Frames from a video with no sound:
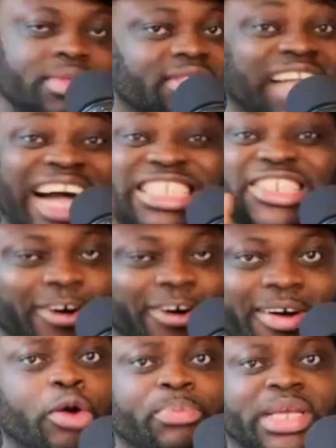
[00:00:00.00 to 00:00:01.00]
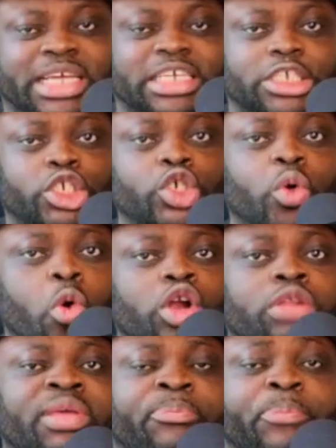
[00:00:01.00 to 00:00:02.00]
that's wrong, because you
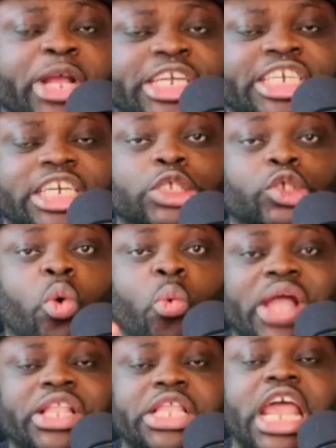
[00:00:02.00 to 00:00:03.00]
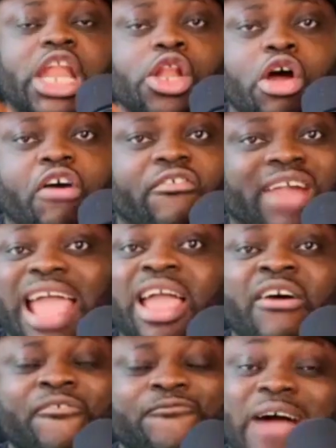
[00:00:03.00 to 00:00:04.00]
won't be patient to wait enough, like
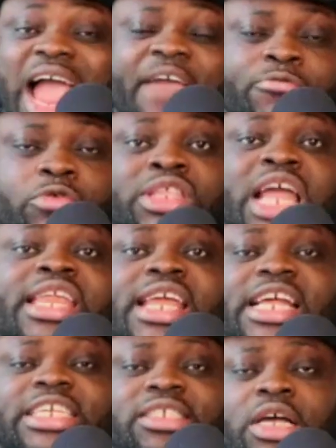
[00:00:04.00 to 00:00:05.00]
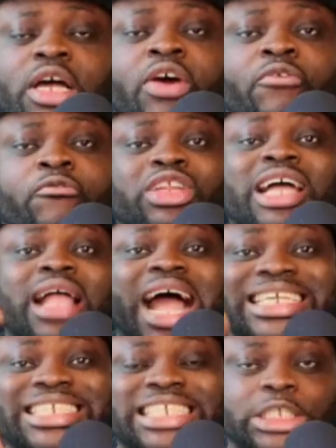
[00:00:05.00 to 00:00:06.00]
five to ten years, for that
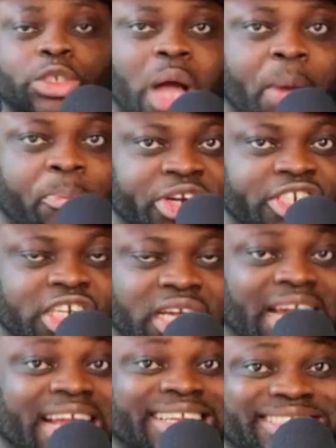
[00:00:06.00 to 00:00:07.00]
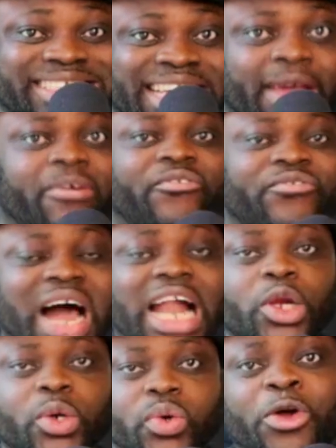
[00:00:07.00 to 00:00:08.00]
asset to appreciate in real
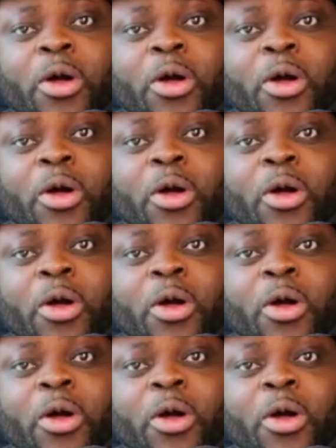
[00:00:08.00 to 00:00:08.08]
value.